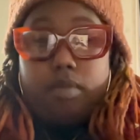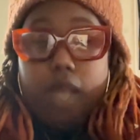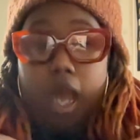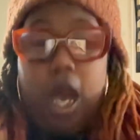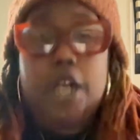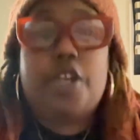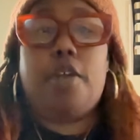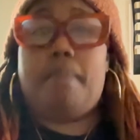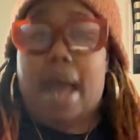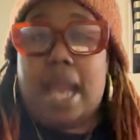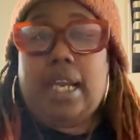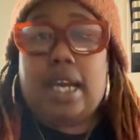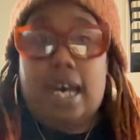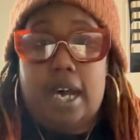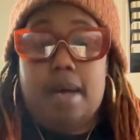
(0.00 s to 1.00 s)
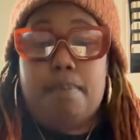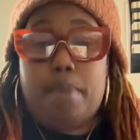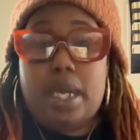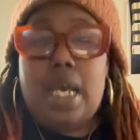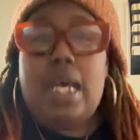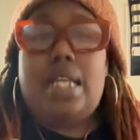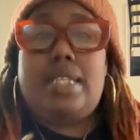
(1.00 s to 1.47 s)
under my cup
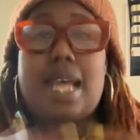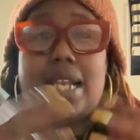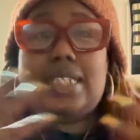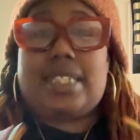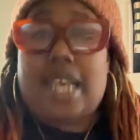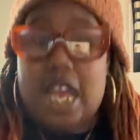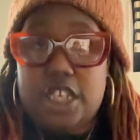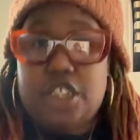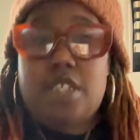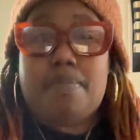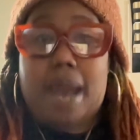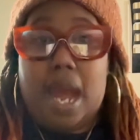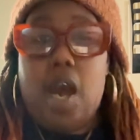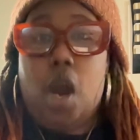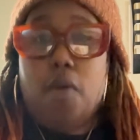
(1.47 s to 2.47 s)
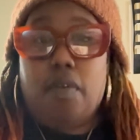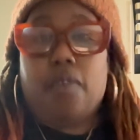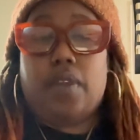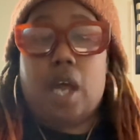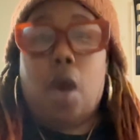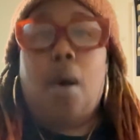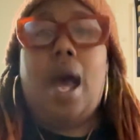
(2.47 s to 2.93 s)
that is catching my
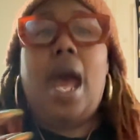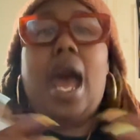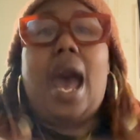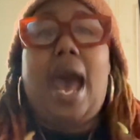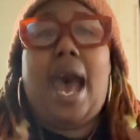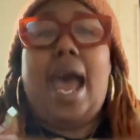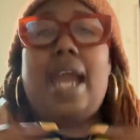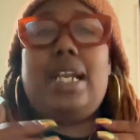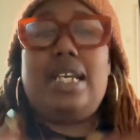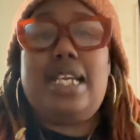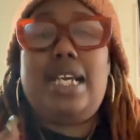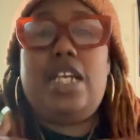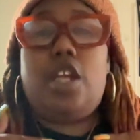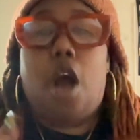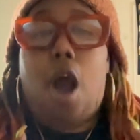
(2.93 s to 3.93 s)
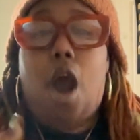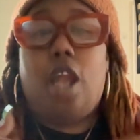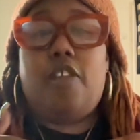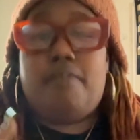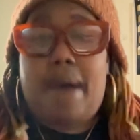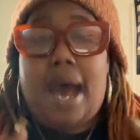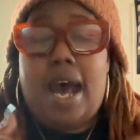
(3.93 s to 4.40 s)
overflow. I need all
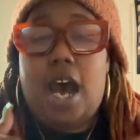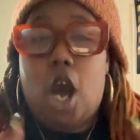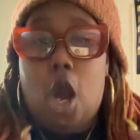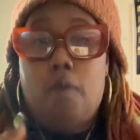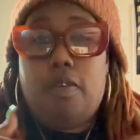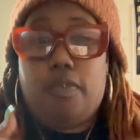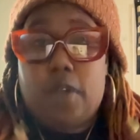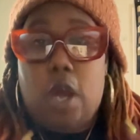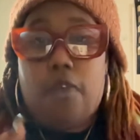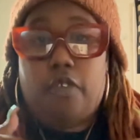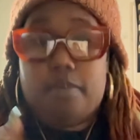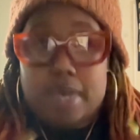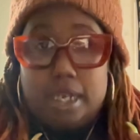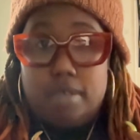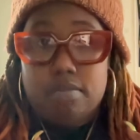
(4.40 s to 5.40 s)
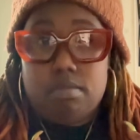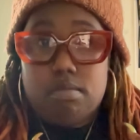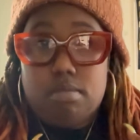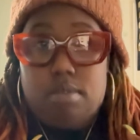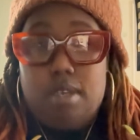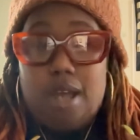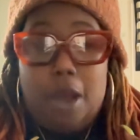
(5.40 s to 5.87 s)
of my overflow for me.
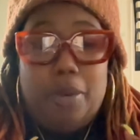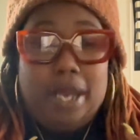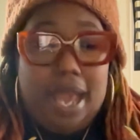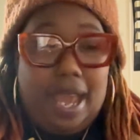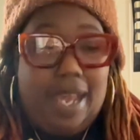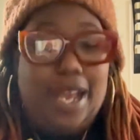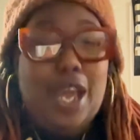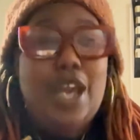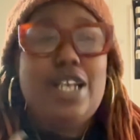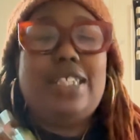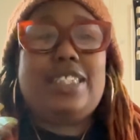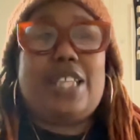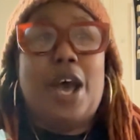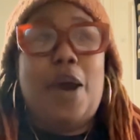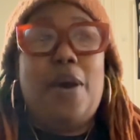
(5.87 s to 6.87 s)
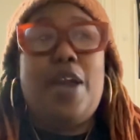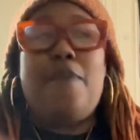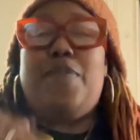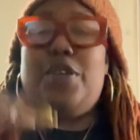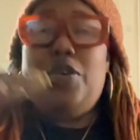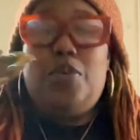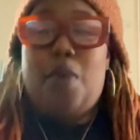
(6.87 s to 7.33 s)
Okay? So
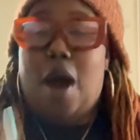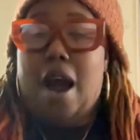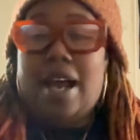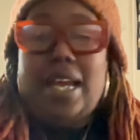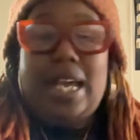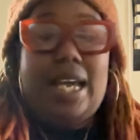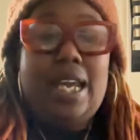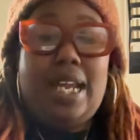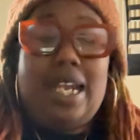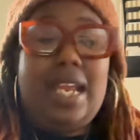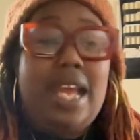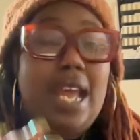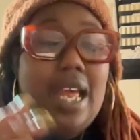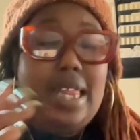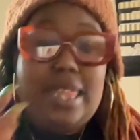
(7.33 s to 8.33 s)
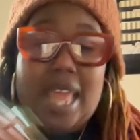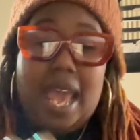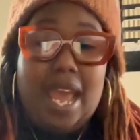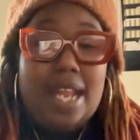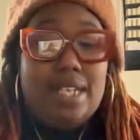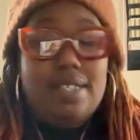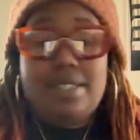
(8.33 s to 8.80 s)
if you are in
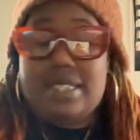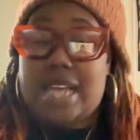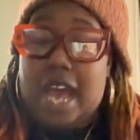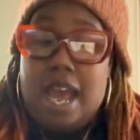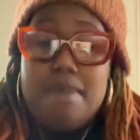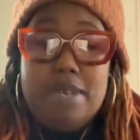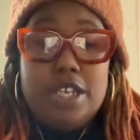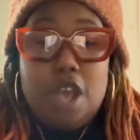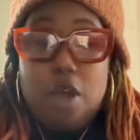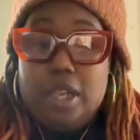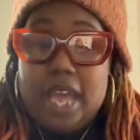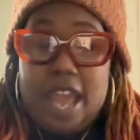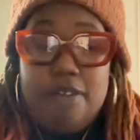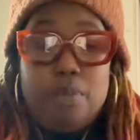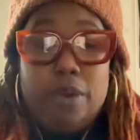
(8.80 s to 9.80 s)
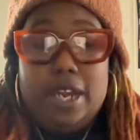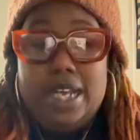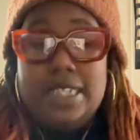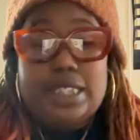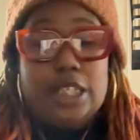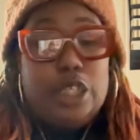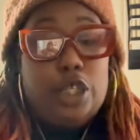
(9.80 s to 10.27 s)
that time in your life where
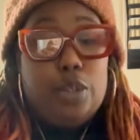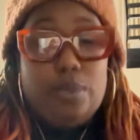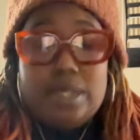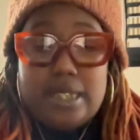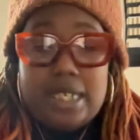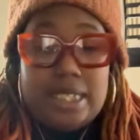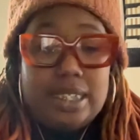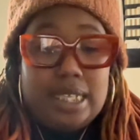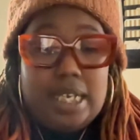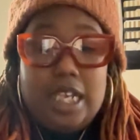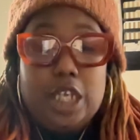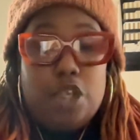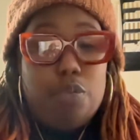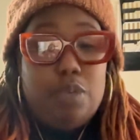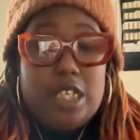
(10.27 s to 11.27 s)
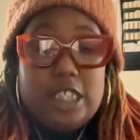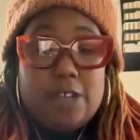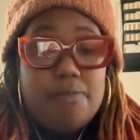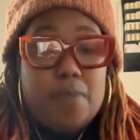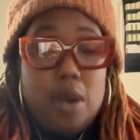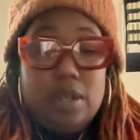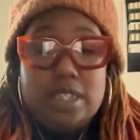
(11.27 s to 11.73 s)
it's a you season and you need to
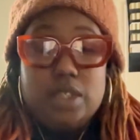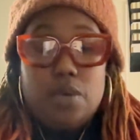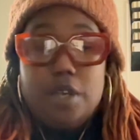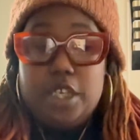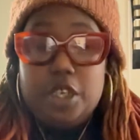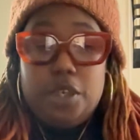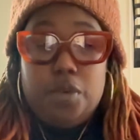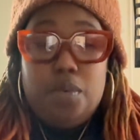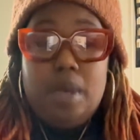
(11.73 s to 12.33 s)
focus on you,